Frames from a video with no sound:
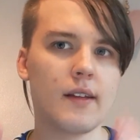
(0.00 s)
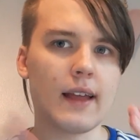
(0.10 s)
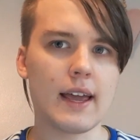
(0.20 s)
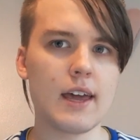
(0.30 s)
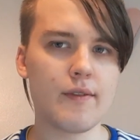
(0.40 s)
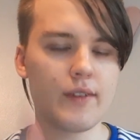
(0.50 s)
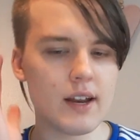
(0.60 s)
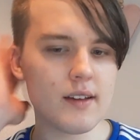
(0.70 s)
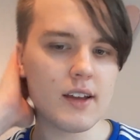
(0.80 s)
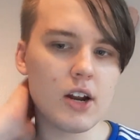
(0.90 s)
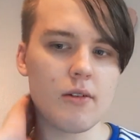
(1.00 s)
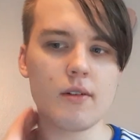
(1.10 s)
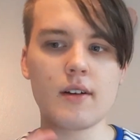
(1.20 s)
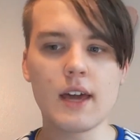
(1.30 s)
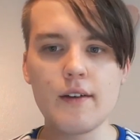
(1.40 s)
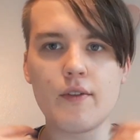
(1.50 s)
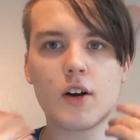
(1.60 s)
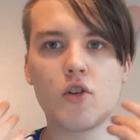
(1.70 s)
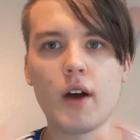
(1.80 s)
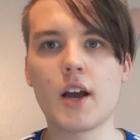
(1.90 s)
they give, you know, give
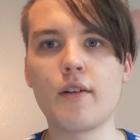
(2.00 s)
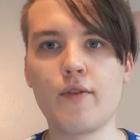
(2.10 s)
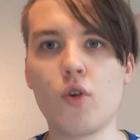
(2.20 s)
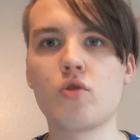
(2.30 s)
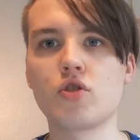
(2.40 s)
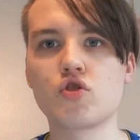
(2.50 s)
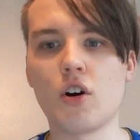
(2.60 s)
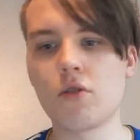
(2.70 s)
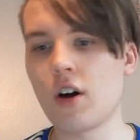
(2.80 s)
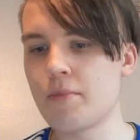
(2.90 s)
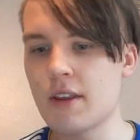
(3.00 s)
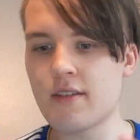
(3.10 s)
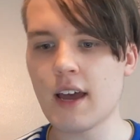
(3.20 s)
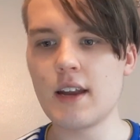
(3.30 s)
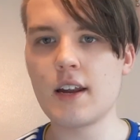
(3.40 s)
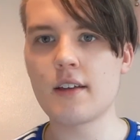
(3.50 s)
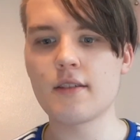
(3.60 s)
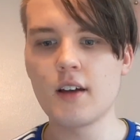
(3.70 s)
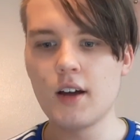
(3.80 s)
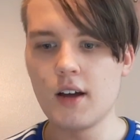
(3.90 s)
Karanka full control. I've been saying this